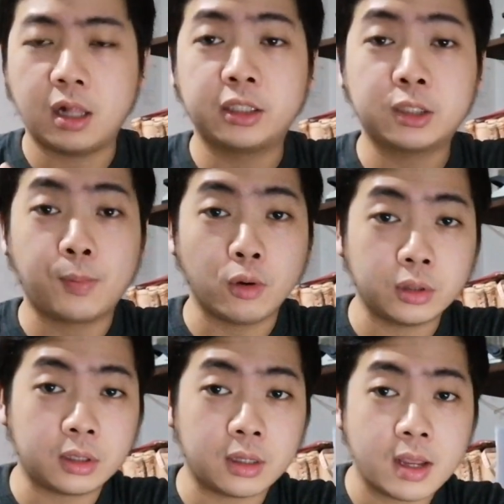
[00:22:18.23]
I'll just
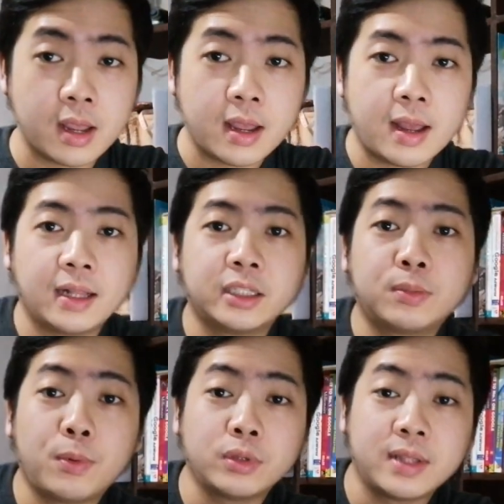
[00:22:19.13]
post
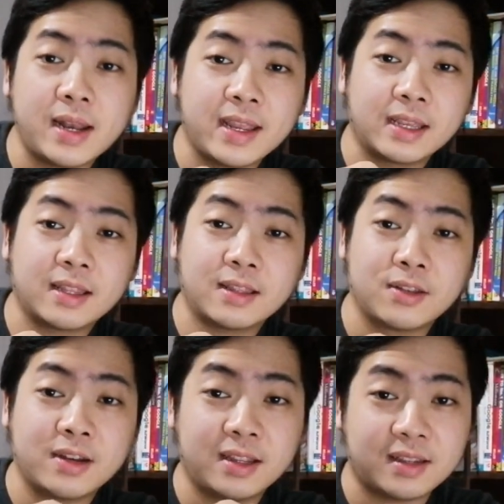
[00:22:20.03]
the link
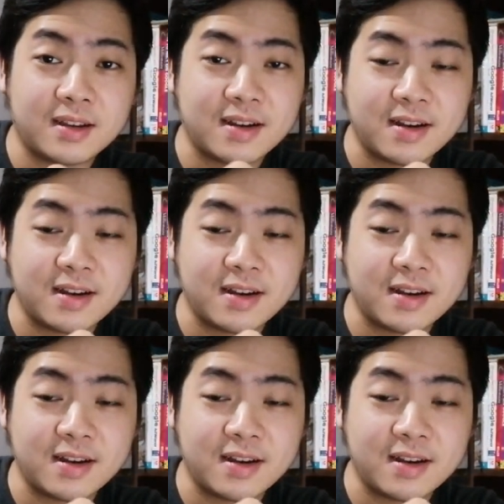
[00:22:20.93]
to this